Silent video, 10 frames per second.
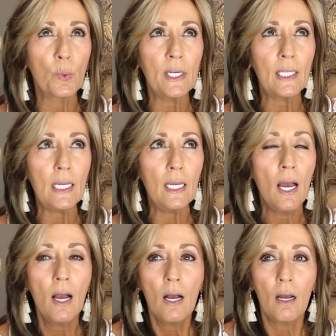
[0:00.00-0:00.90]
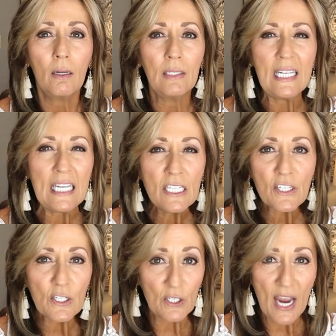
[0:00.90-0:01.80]
really
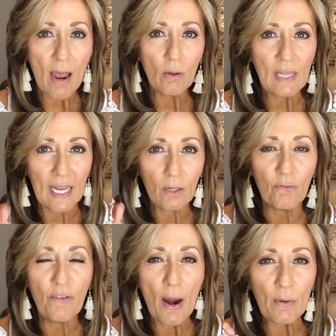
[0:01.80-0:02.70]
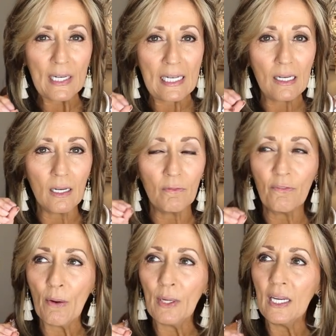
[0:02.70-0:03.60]
niche down, like very,
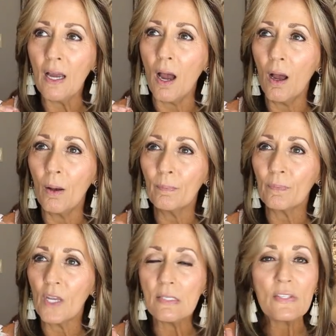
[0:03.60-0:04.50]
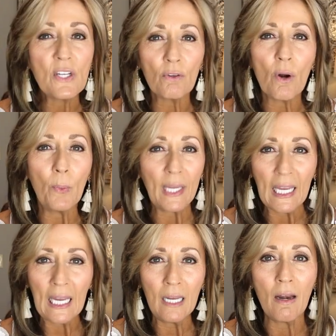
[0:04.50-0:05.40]
very
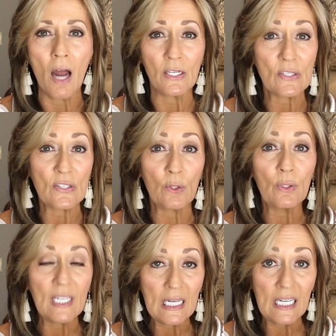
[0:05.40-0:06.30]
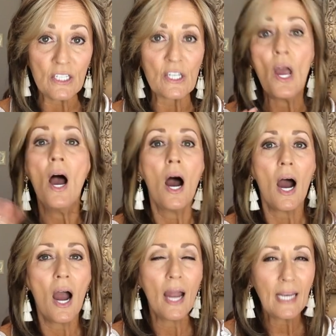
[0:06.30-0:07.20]
zeroing in on a certain niche,
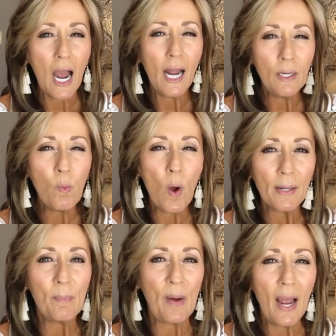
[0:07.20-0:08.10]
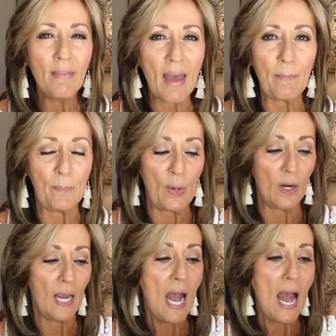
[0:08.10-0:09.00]
I kind of want to buy that
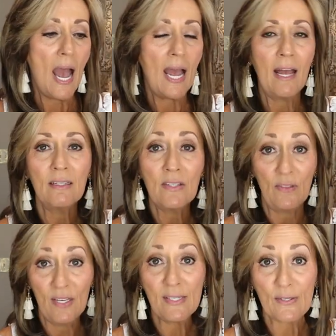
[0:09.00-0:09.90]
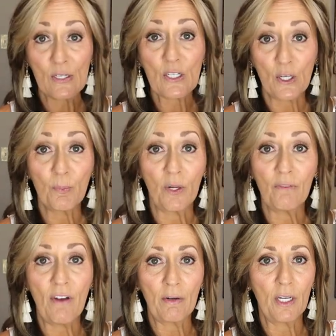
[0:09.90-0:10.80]
book, and this should
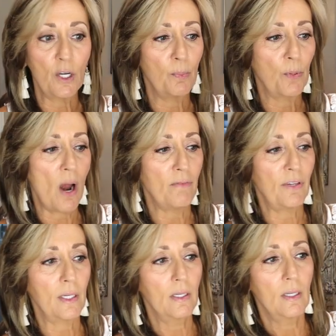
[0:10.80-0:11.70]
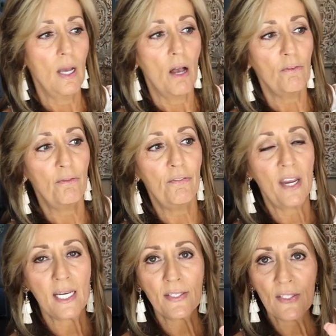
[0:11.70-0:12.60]
bring very good profit.
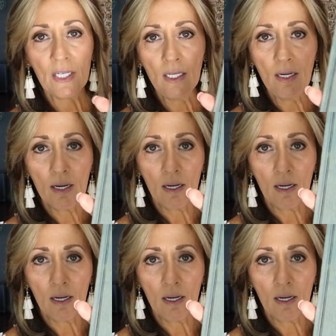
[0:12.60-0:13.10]
Vasen,